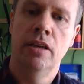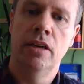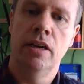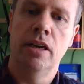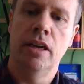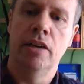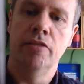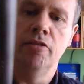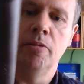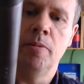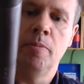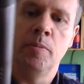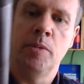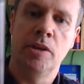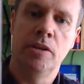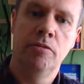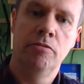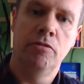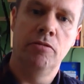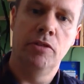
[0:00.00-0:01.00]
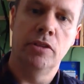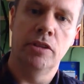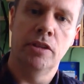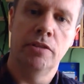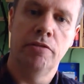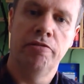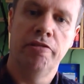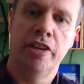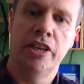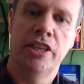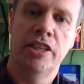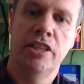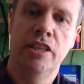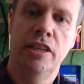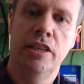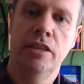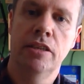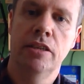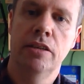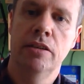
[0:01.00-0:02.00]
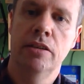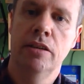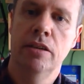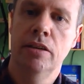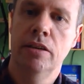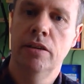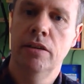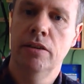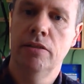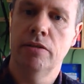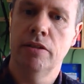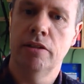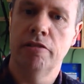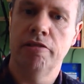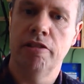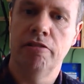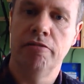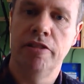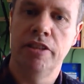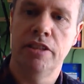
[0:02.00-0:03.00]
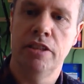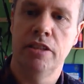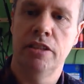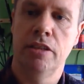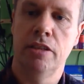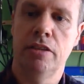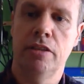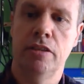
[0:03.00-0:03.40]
And remember, we've got the fresh seat for the crown race to sit